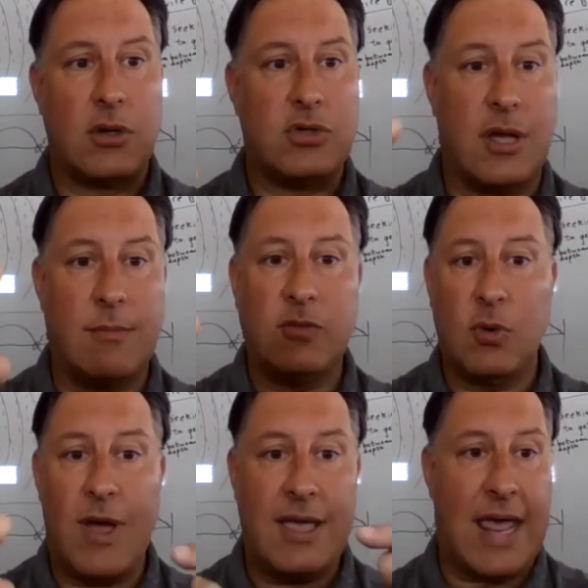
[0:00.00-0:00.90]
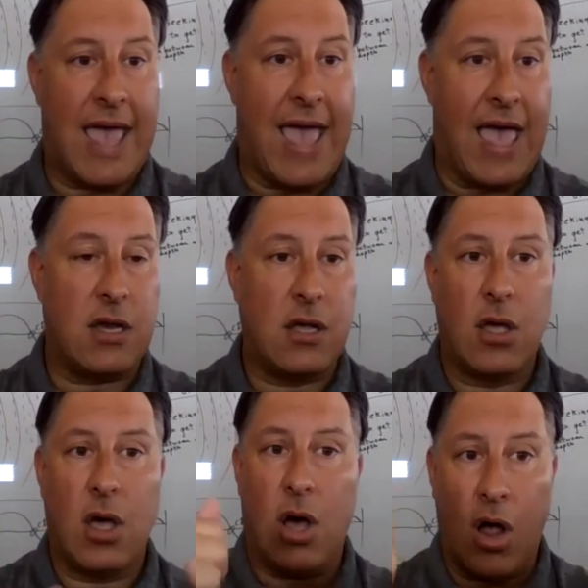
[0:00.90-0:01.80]
Jim, Dwayne, Ann,
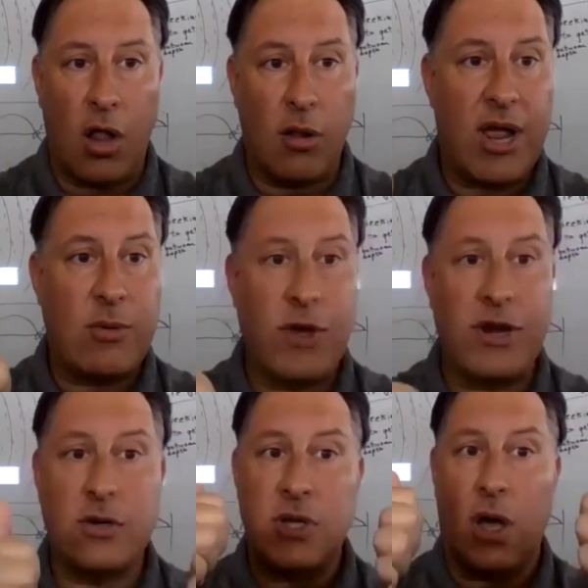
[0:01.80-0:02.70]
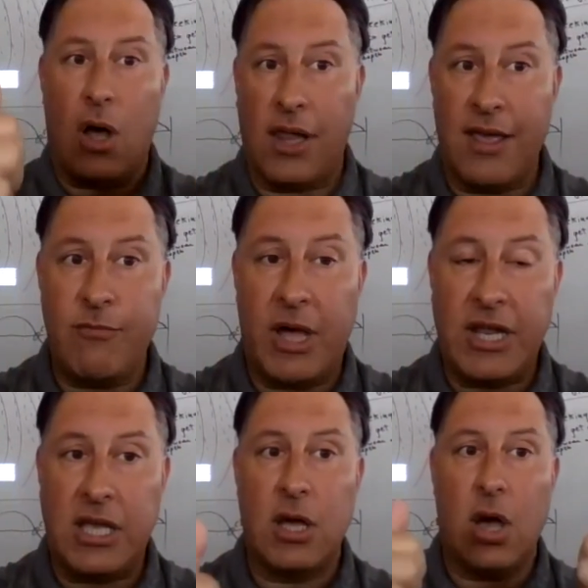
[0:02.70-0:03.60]
all breadwinners, all have
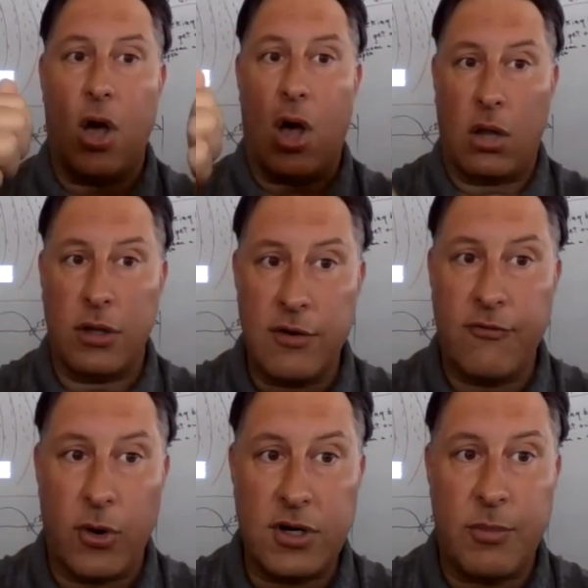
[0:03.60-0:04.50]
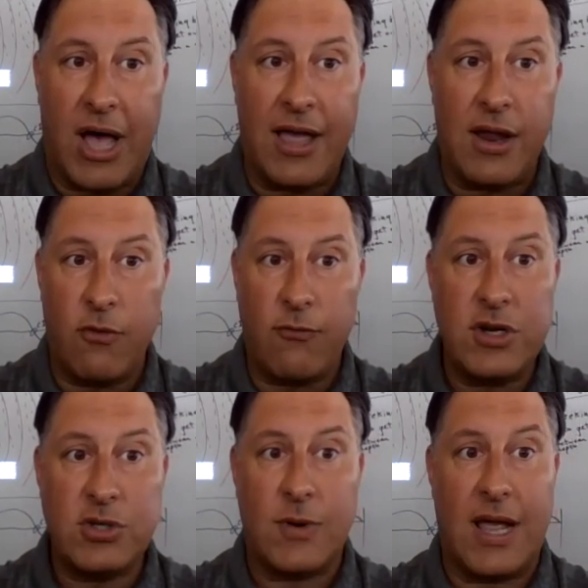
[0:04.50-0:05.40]
money, all can afford to buy a
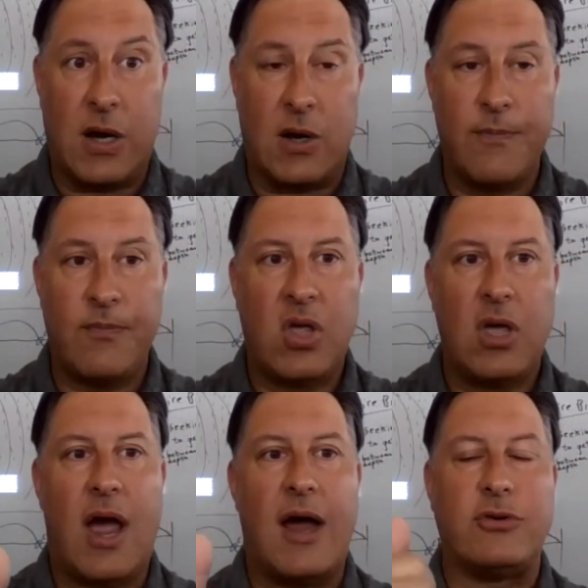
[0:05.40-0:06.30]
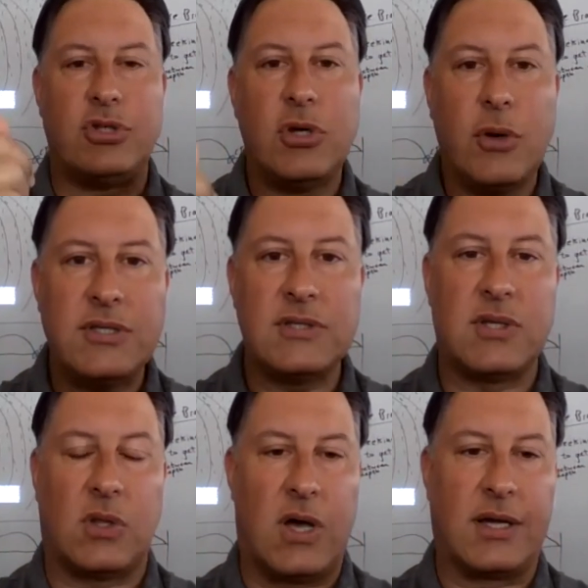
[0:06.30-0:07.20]
refrigerator. Our choices
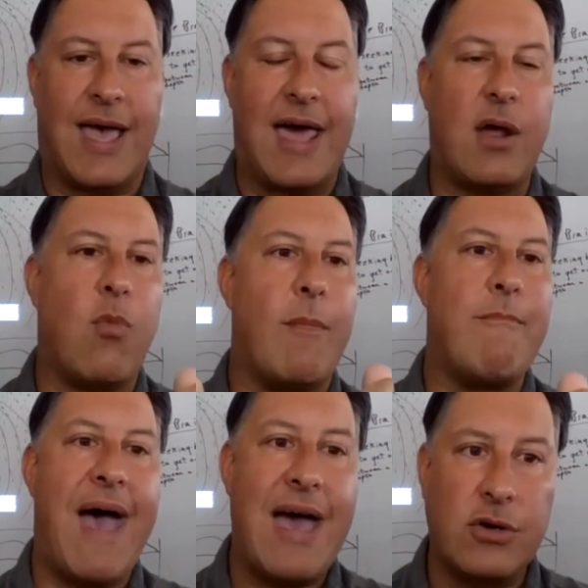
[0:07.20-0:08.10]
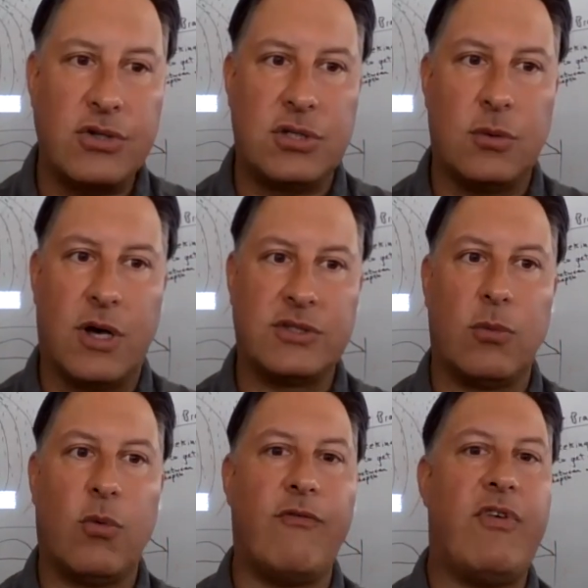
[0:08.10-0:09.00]
along that and what matters to us
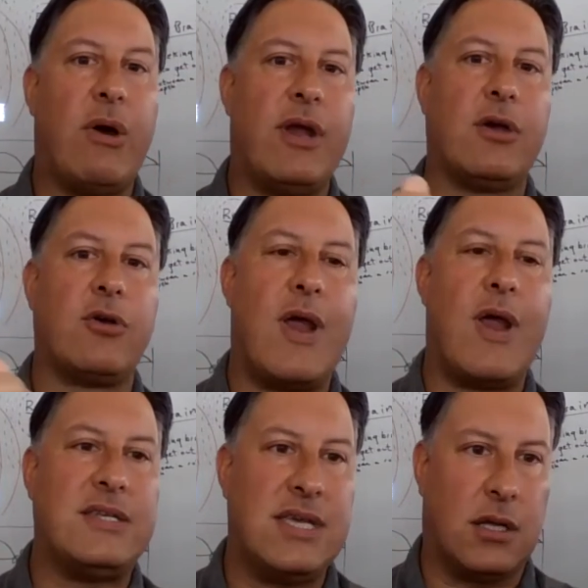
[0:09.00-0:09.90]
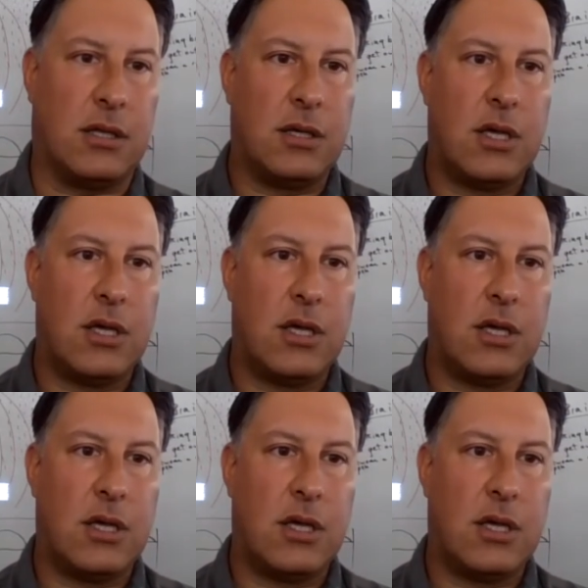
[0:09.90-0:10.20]
will vary a great deal.